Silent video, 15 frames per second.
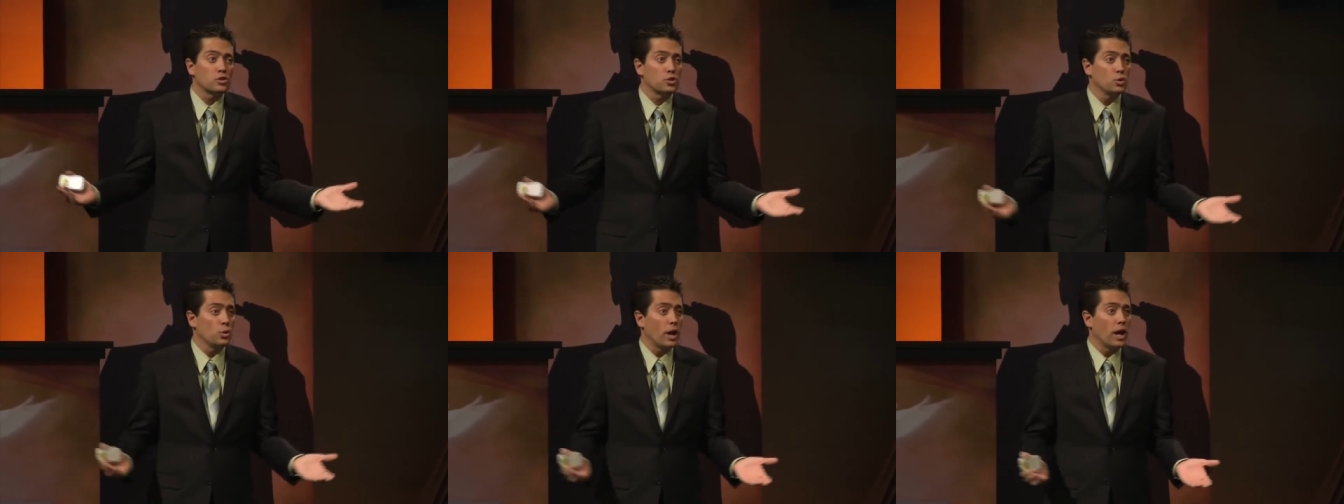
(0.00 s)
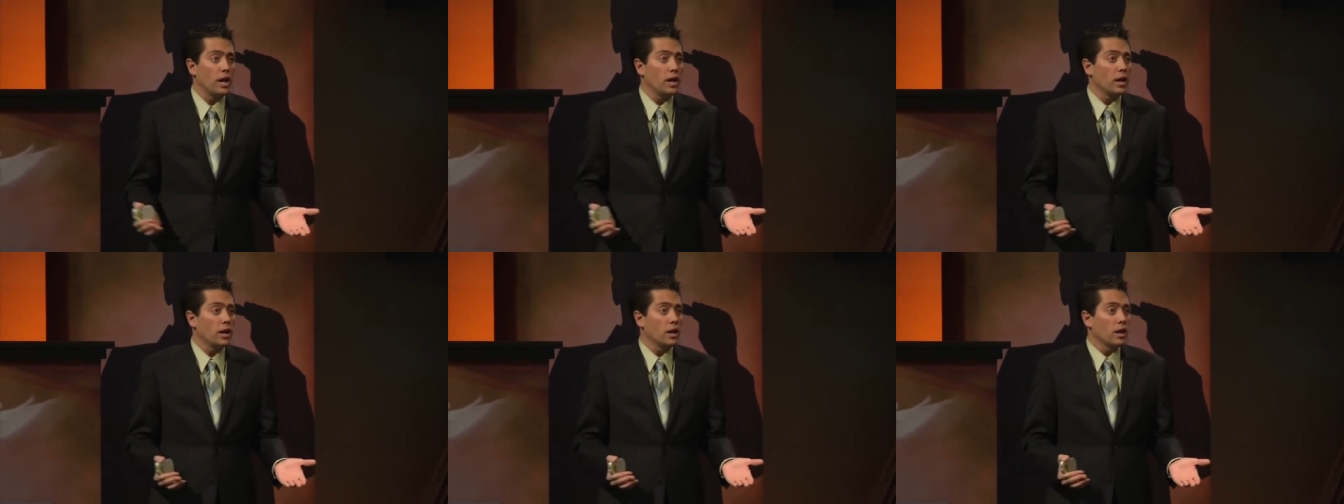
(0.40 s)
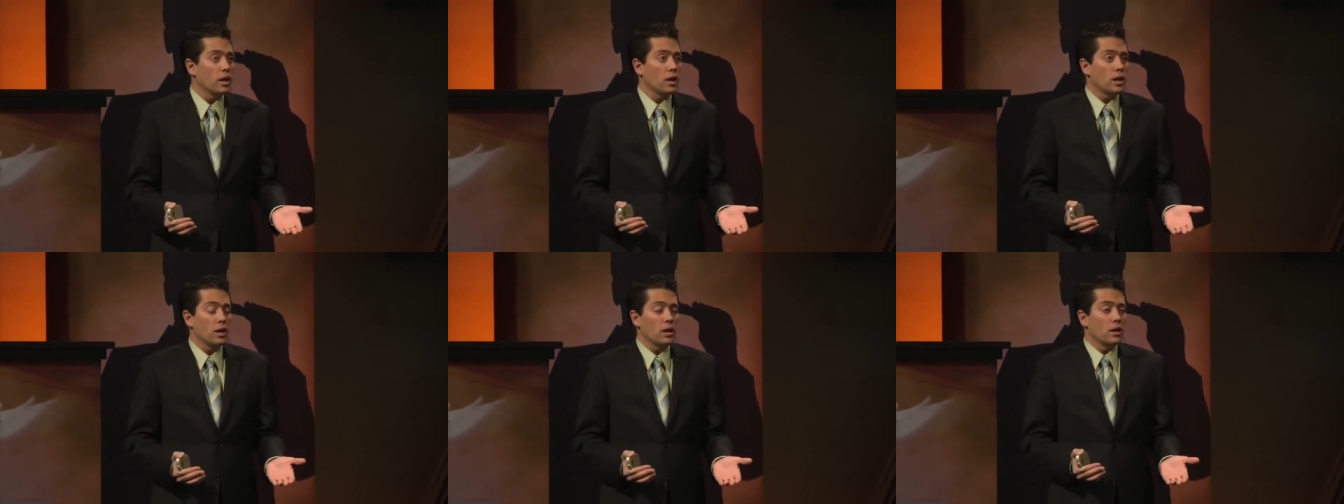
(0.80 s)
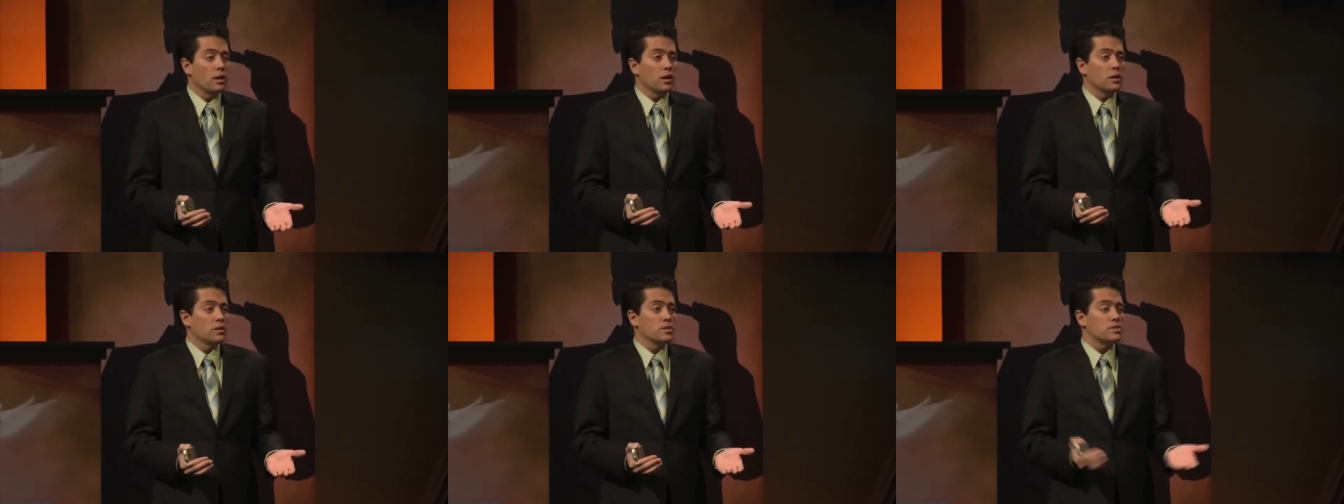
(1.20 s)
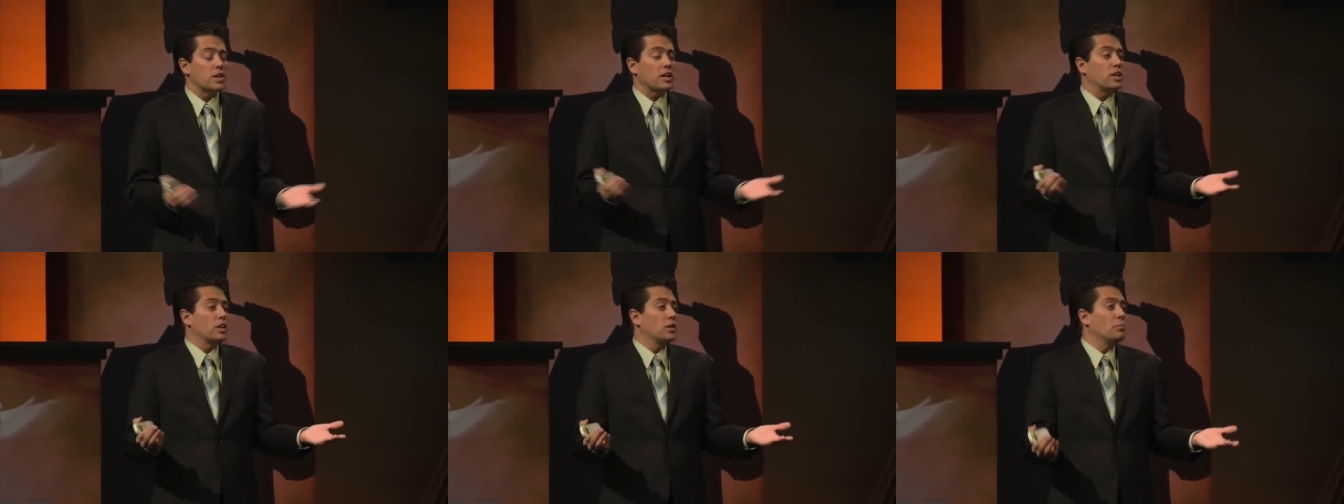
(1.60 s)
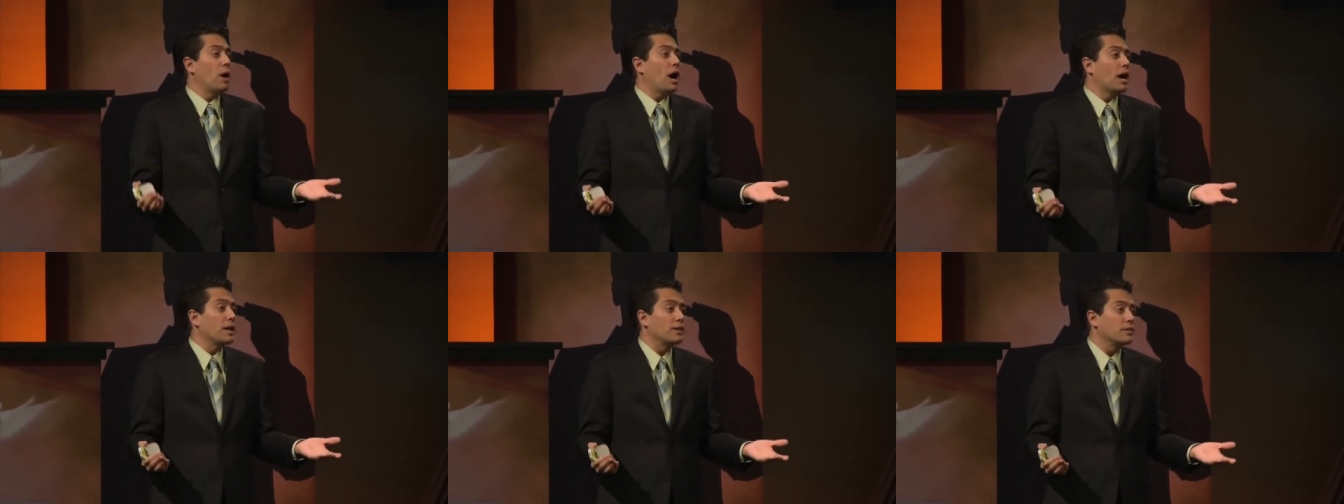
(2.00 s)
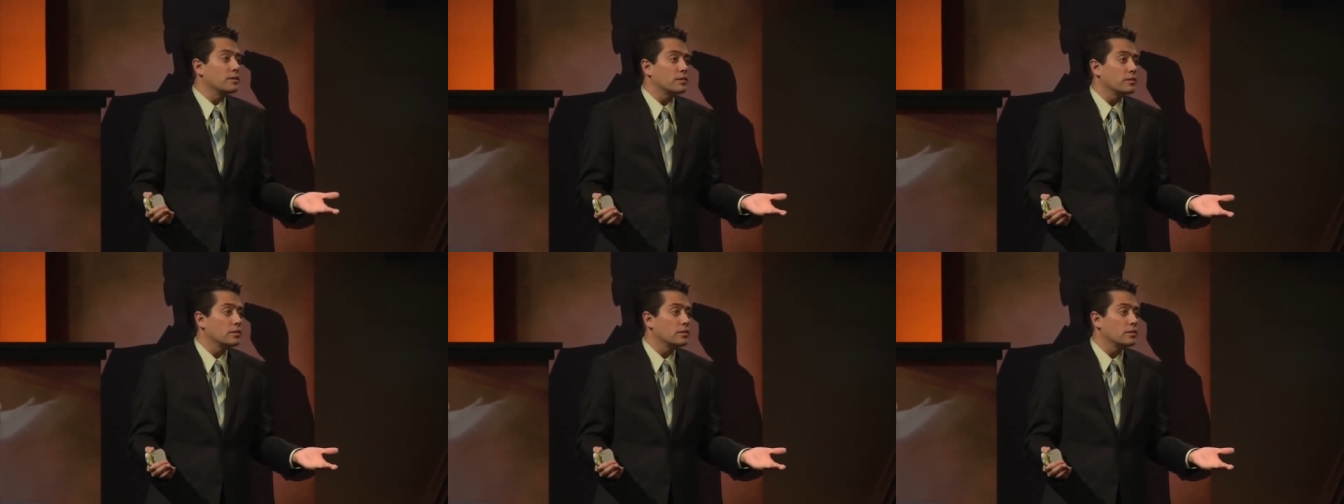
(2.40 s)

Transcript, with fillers: to a secular mind?